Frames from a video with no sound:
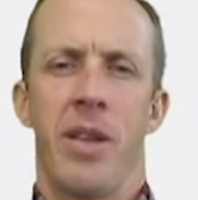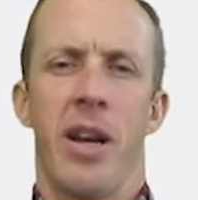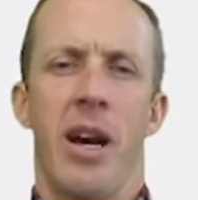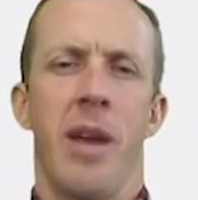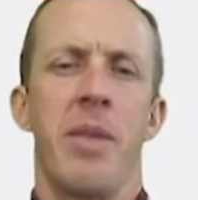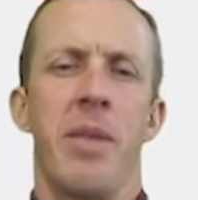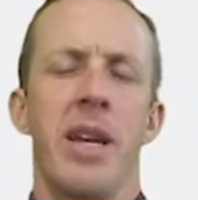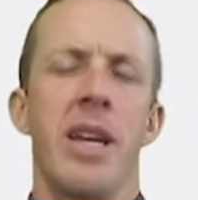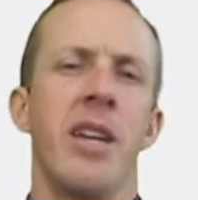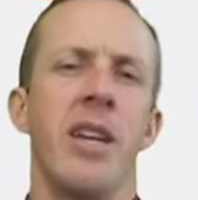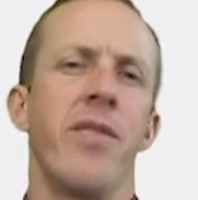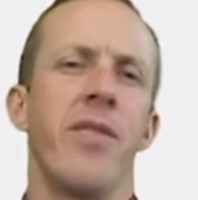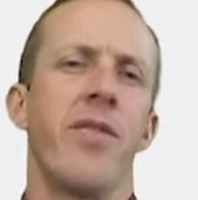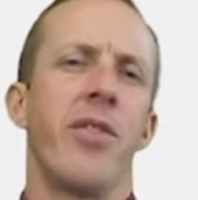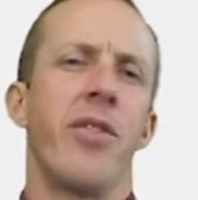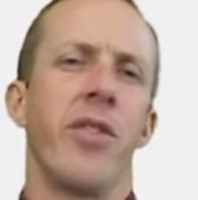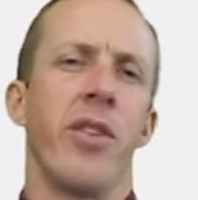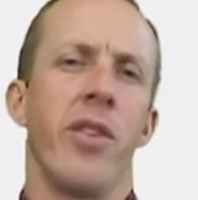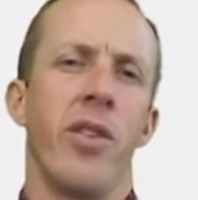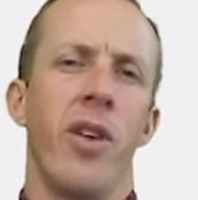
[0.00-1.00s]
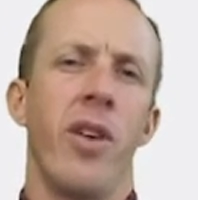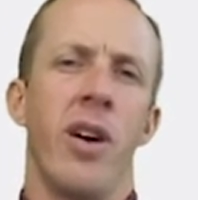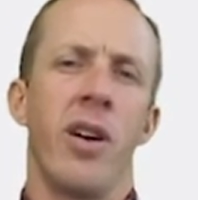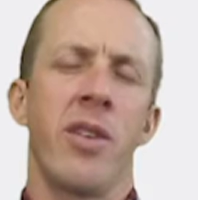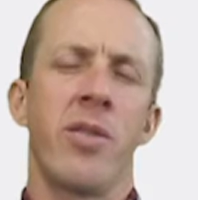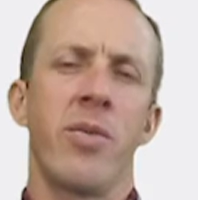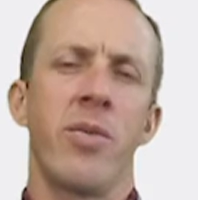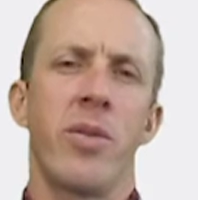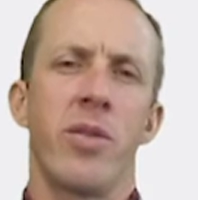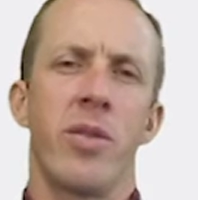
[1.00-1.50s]
I'm in it for the
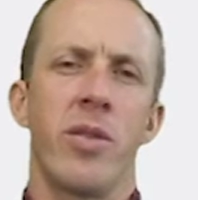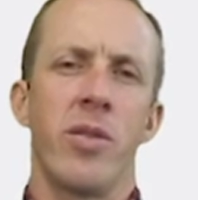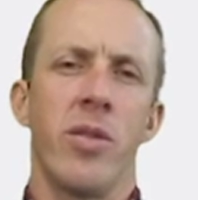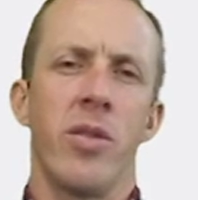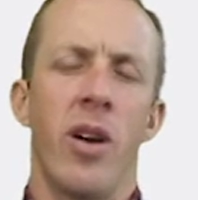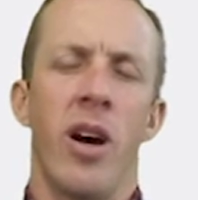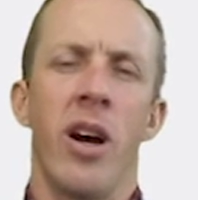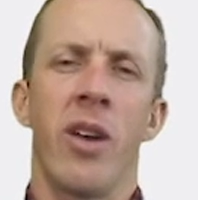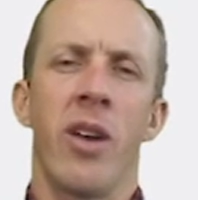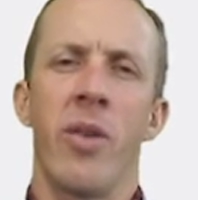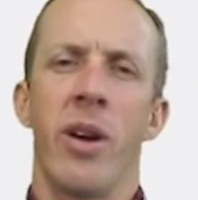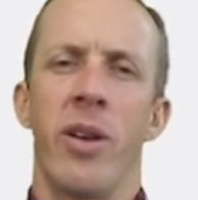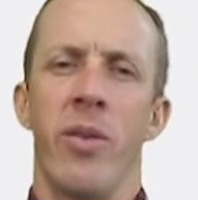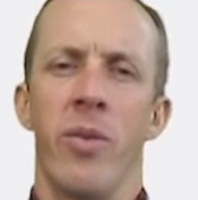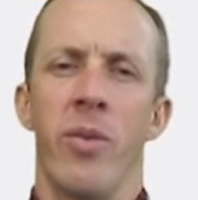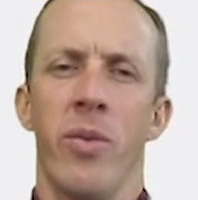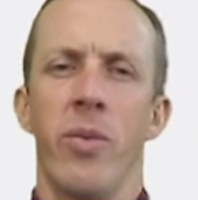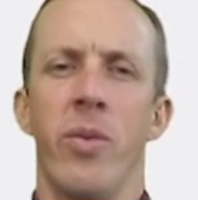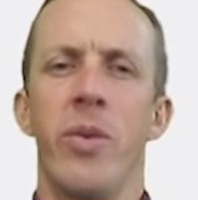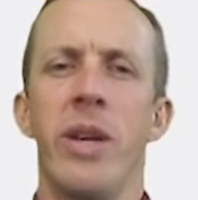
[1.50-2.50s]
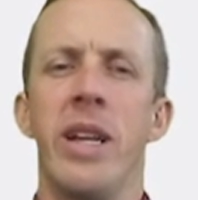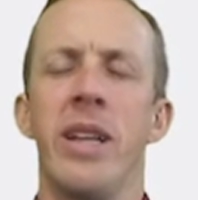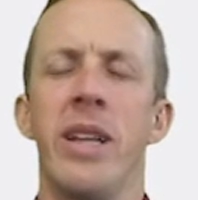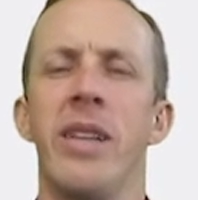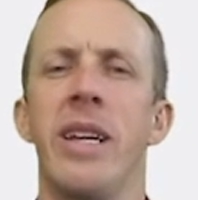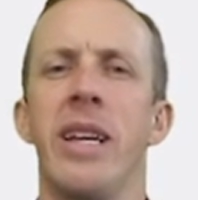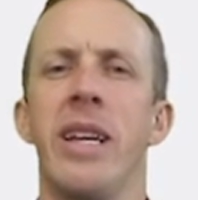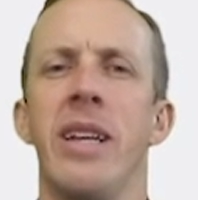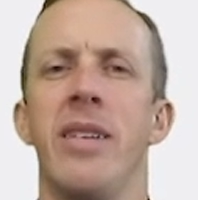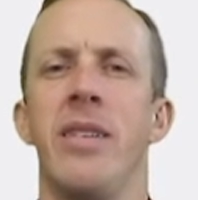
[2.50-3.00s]
long run
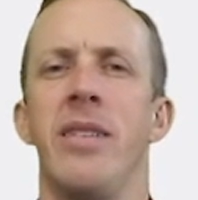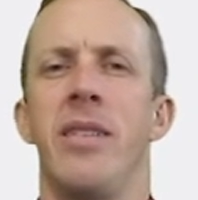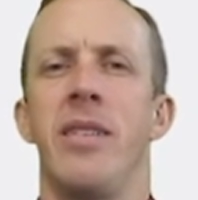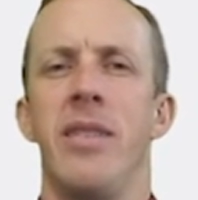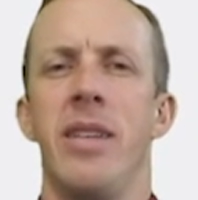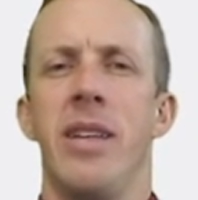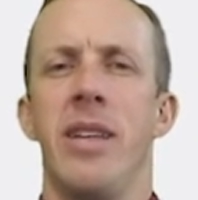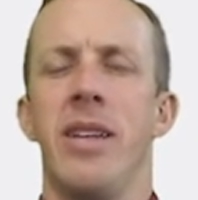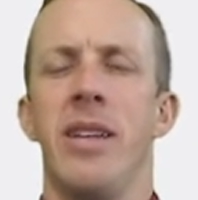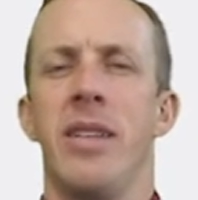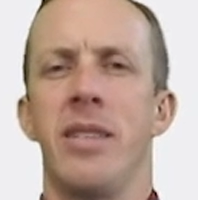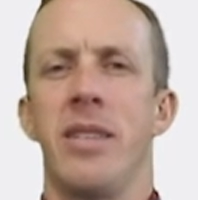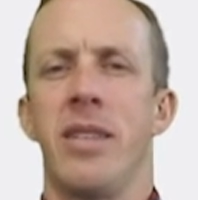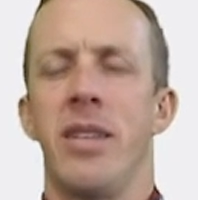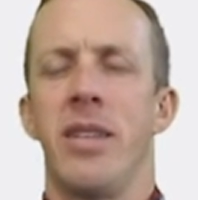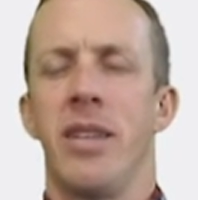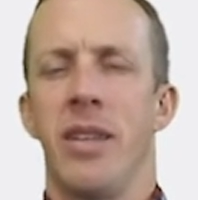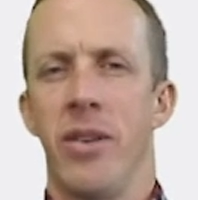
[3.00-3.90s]
really is,